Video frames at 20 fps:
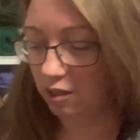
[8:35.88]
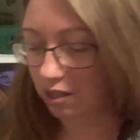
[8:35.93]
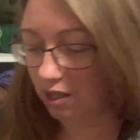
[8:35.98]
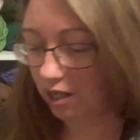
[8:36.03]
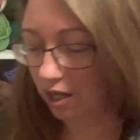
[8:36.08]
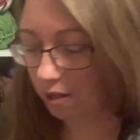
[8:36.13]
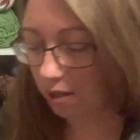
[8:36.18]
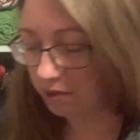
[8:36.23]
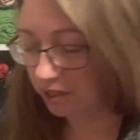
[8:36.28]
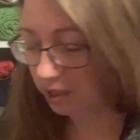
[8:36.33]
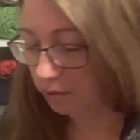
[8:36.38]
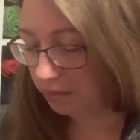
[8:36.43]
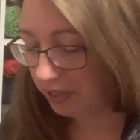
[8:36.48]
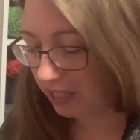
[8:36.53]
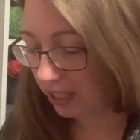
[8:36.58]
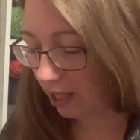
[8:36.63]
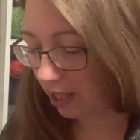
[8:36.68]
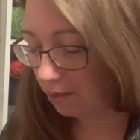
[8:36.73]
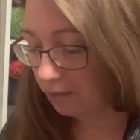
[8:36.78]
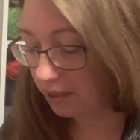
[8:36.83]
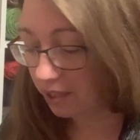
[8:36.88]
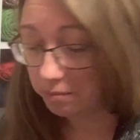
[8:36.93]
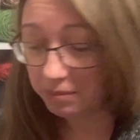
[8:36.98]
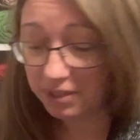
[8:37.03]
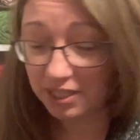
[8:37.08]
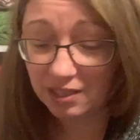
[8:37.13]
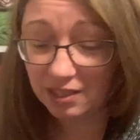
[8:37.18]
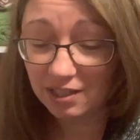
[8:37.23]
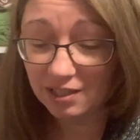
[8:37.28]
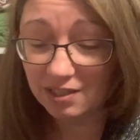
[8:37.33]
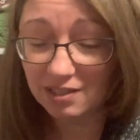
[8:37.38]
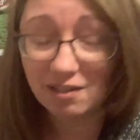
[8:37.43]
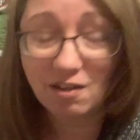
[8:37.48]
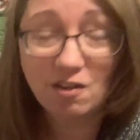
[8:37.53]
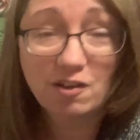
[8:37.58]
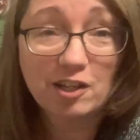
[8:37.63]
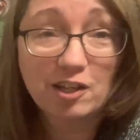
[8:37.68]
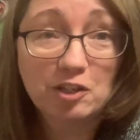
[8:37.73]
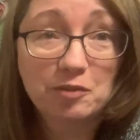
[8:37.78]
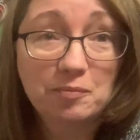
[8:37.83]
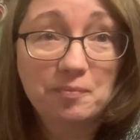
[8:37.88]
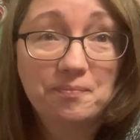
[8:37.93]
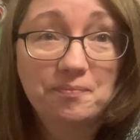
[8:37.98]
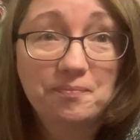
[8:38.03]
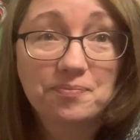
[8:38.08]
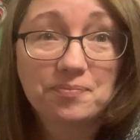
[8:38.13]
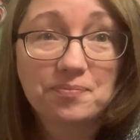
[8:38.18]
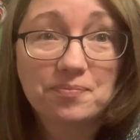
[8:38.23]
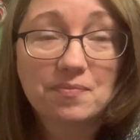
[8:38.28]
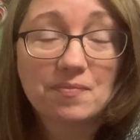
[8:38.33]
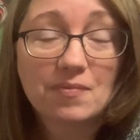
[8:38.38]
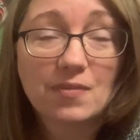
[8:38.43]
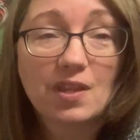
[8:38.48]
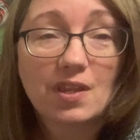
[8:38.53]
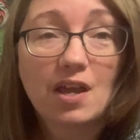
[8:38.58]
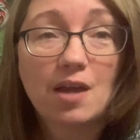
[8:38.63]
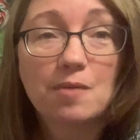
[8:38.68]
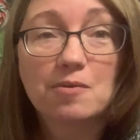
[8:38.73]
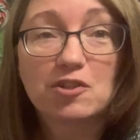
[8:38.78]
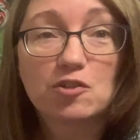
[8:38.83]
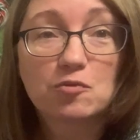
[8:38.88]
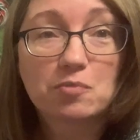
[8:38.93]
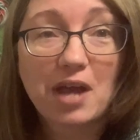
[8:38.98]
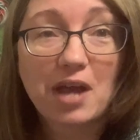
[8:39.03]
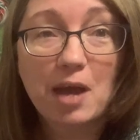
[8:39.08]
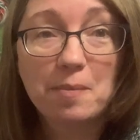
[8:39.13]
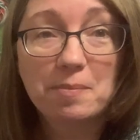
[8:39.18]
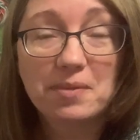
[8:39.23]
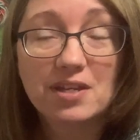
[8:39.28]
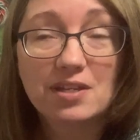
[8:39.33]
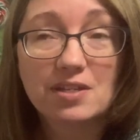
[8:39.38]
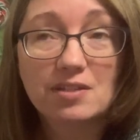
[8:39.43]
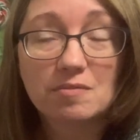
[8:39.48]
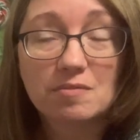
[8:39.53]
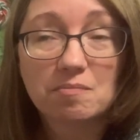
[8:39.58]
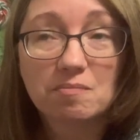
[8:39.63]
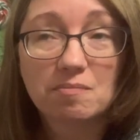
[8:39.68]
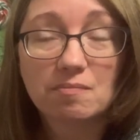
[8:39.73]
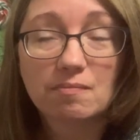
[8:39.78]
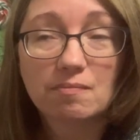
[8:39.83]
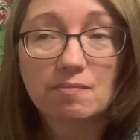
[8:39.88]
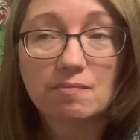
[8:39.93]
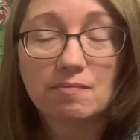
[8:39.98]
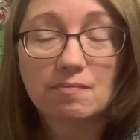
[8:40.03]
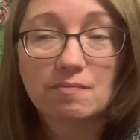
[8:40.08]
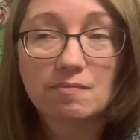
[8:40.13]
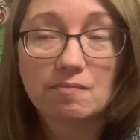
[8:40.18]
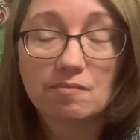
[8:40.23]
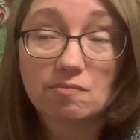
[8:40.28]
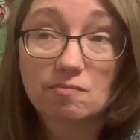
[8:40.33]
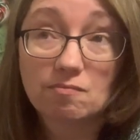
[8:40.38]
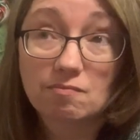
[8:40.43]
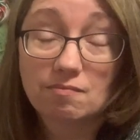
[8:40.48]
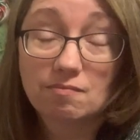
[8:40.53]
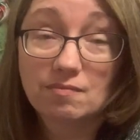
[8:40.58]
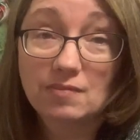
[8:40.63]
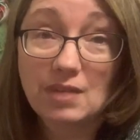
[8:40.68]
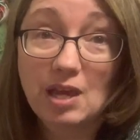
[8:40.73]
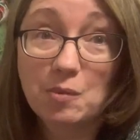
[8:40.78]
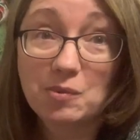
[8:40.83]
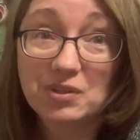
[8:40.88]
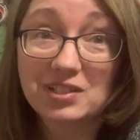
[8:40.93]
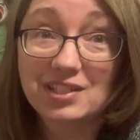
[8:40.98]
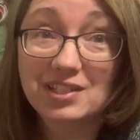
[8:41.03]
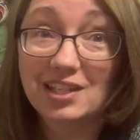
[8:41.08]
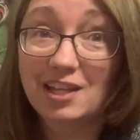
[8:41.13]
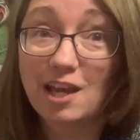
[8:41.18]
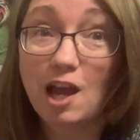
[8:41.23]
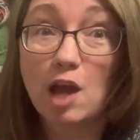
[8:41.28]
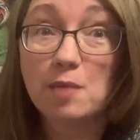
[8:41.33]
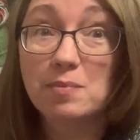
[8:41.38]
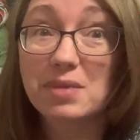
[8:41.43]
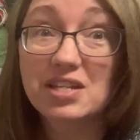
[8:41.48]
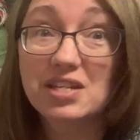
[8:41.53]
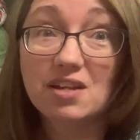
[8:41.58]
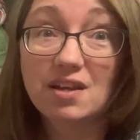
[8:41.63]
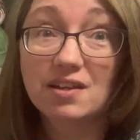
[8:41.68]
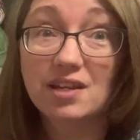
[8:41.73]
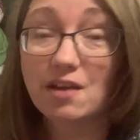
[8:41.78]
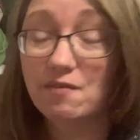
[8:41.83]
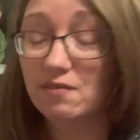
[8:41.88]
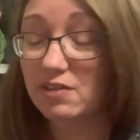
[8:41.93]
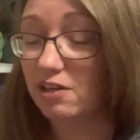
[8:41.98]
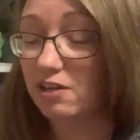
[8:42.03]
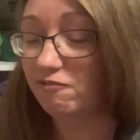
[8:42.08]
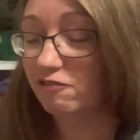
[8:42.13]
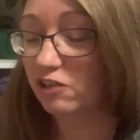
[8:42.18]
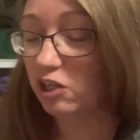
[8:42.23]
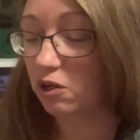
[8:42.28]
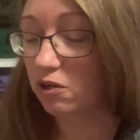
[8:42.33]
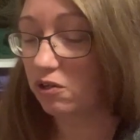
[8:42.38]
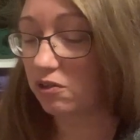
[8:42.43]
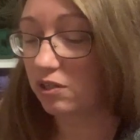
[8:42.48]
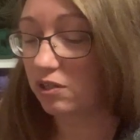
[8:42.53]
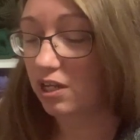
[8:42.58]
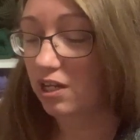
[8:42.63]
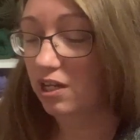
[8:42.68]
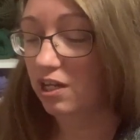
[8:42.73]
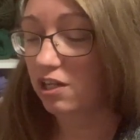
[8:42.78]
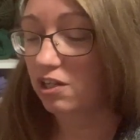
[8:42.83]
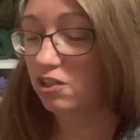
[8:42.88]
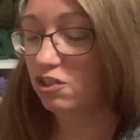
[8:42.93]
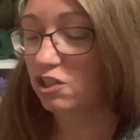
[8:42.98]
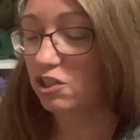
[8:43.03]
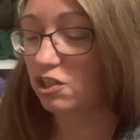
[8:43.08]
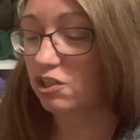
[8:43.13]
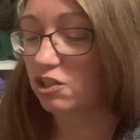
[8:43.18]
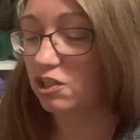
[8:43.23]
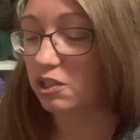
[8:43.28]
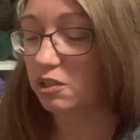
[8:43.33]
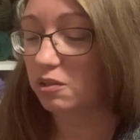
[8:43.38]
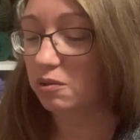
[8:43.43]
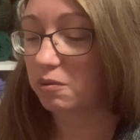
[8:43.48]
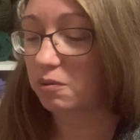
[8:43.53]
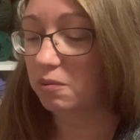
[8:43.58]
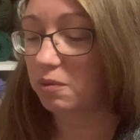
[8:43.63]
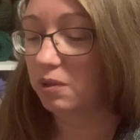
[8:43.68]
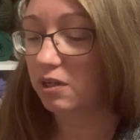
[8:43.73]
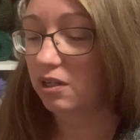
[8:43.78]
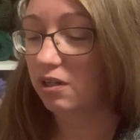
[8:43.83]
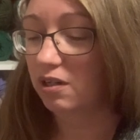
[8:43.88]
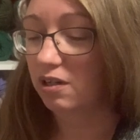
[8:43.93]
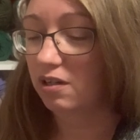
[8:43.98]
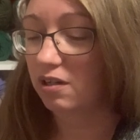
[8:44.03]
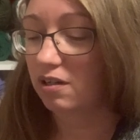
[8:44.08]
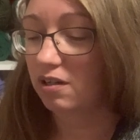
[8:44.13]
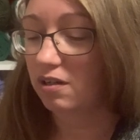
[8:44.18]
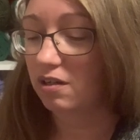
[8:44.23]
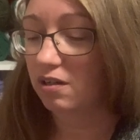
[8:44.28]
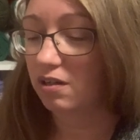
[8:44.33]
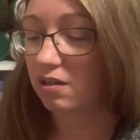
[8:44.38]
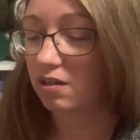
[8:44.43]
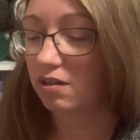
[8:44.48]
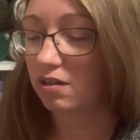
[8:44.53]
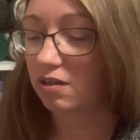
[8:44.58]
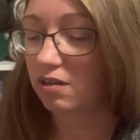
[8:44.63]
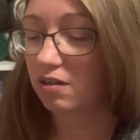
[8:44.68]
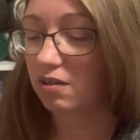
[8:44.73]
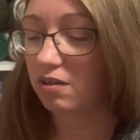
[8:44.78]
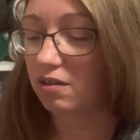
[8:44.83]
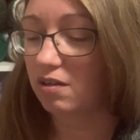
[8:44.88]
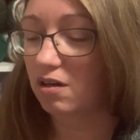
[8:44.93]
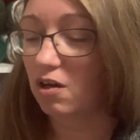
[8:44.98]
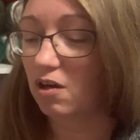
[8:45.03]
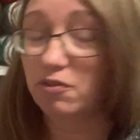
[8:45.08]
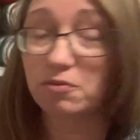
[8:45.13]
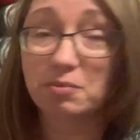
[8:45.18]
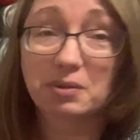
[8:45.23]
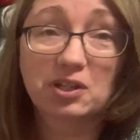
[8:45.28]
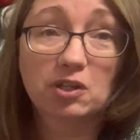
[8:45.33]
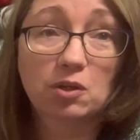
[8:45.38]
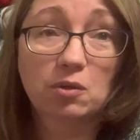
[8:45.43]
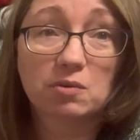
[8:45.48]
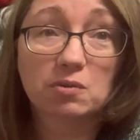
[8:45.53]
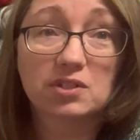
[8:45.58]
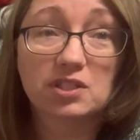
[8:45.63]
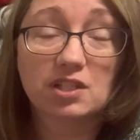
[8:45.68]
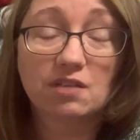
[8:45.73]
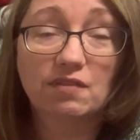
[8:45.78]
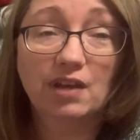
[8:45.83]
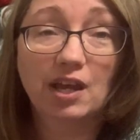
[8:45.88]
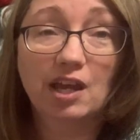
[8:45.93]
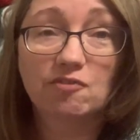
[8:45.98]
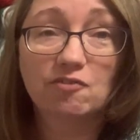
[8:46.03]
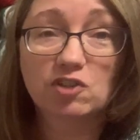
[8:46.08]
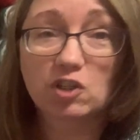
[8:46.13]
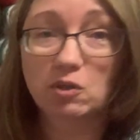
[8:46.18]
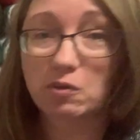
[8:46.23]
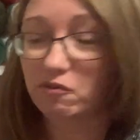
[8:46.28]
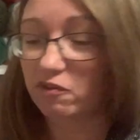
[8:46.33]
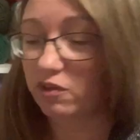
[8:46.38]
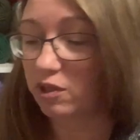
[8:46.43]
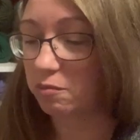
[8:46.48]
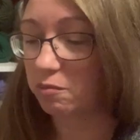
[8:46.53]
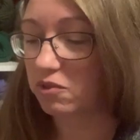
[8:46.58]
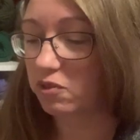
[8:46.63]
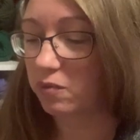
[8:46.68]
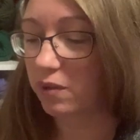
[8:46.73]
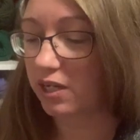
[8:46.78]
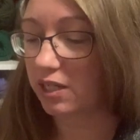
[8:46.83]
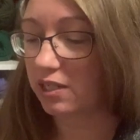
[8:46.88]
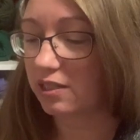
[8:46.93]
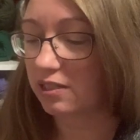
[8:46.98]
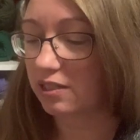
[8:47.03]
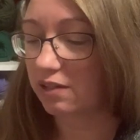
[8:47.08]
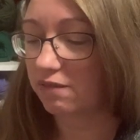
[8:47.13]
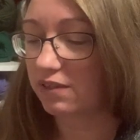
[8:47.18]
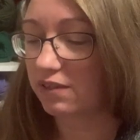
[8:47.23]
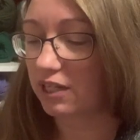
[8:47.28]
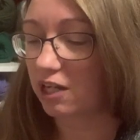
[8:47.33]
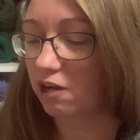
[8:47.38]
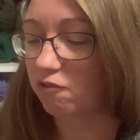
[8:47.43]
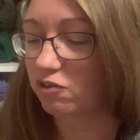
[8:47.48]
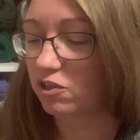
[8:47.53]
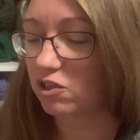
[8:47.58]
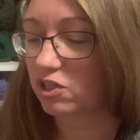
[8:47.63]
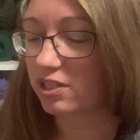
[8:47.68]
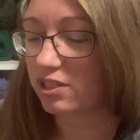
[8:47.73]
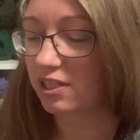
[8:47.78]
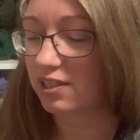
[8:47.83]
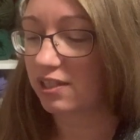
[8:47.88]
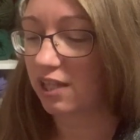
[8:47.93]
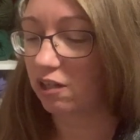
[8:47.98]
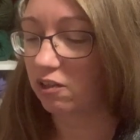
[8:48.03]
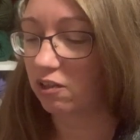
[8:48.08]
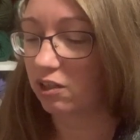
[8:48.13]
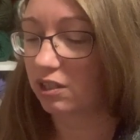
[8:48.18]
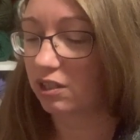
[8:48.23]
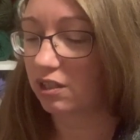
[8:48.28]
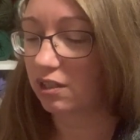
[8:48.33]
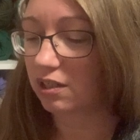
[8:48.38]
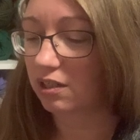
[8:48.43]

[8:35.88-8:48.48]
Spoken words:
I'm going to pin this on. I'm going to wrap it and we'll see. I may not have enough yarn to do all 3 cones if I have to go over them twice, if the coverage isn't that good.